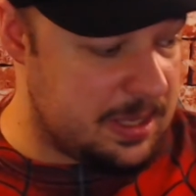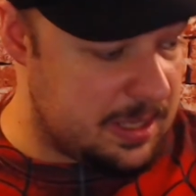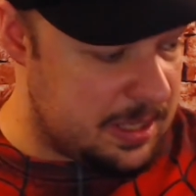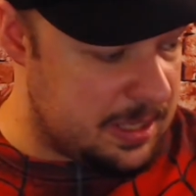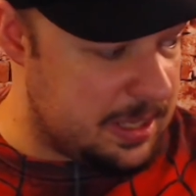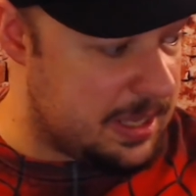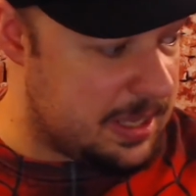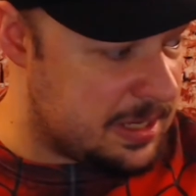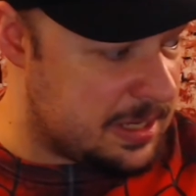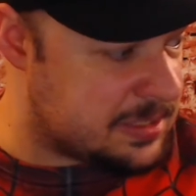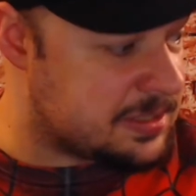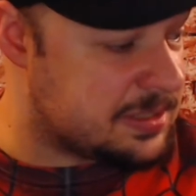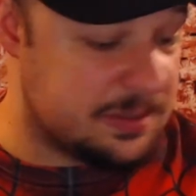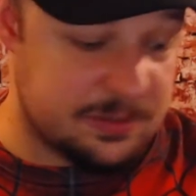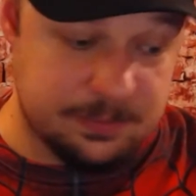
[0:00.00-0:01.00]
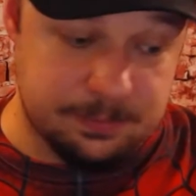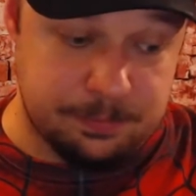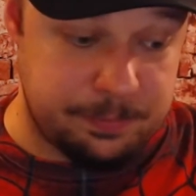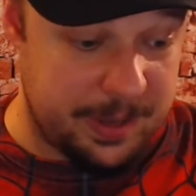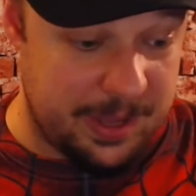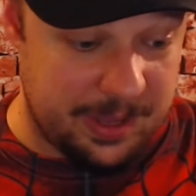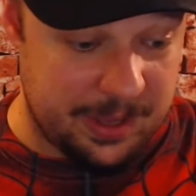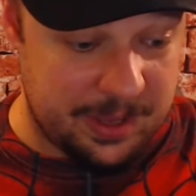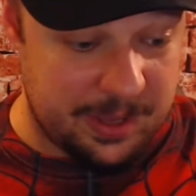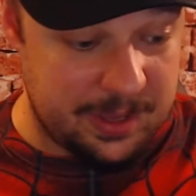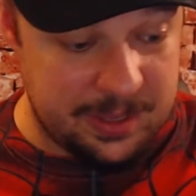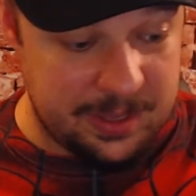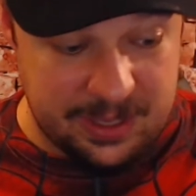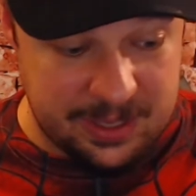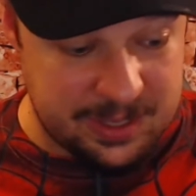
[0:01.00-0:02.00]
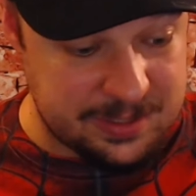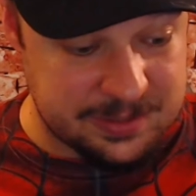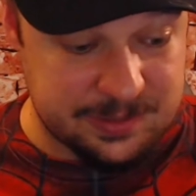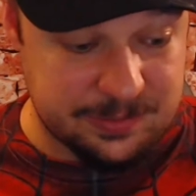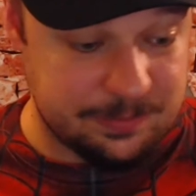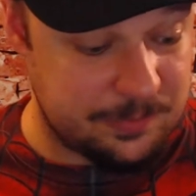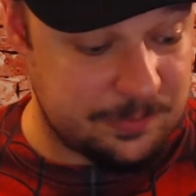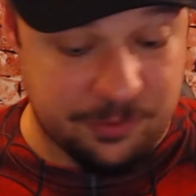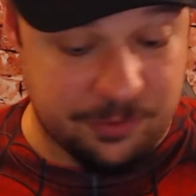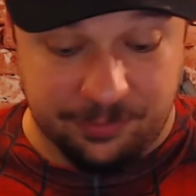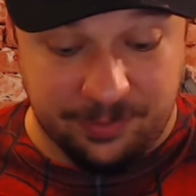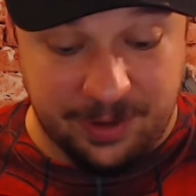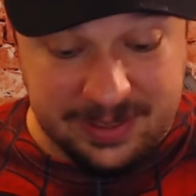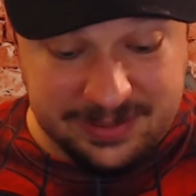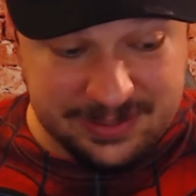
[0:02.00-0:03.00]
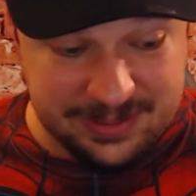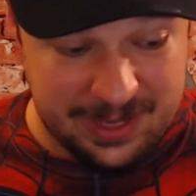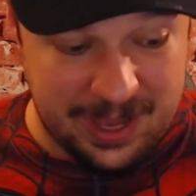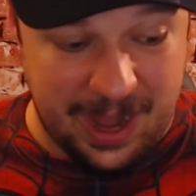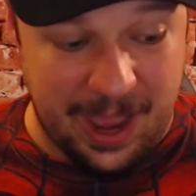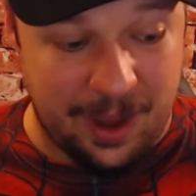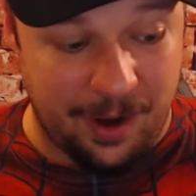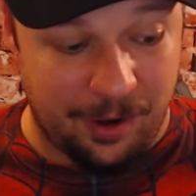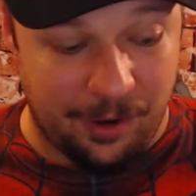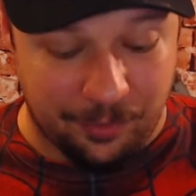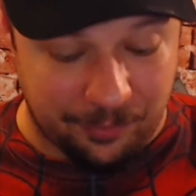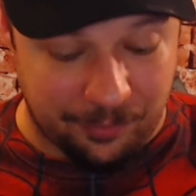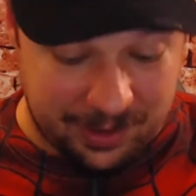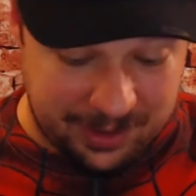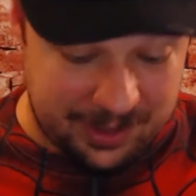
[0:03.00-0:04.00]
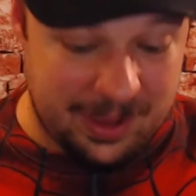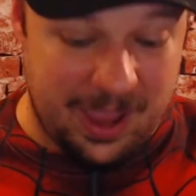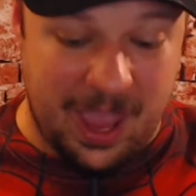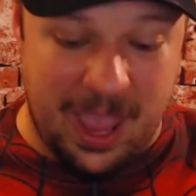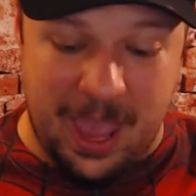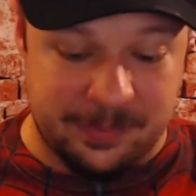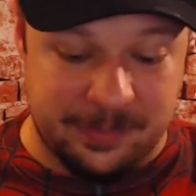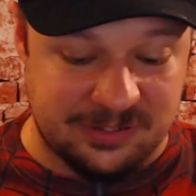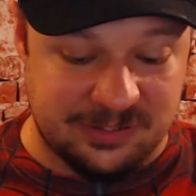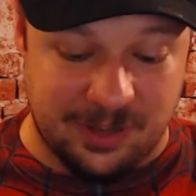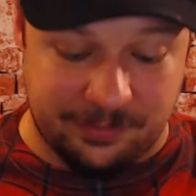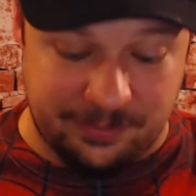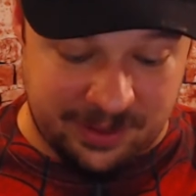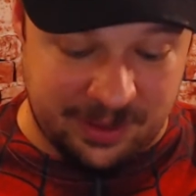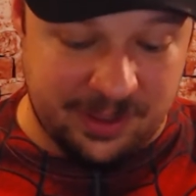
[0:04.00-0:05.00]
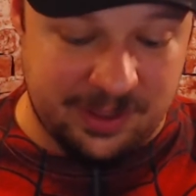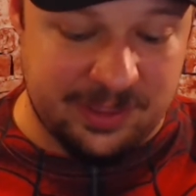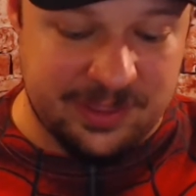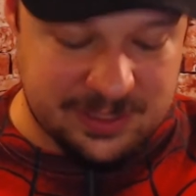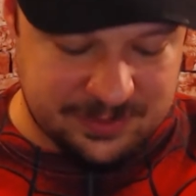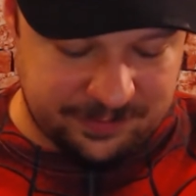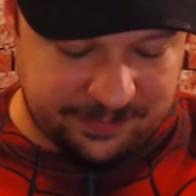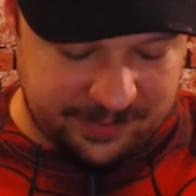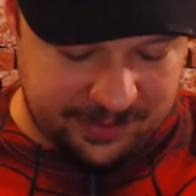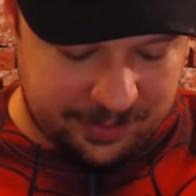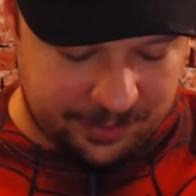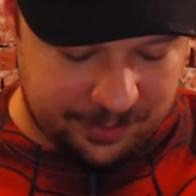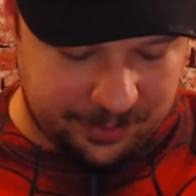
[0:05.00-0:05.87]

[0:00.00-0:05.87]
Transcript: He is big. He is great, and I already am loving this figure.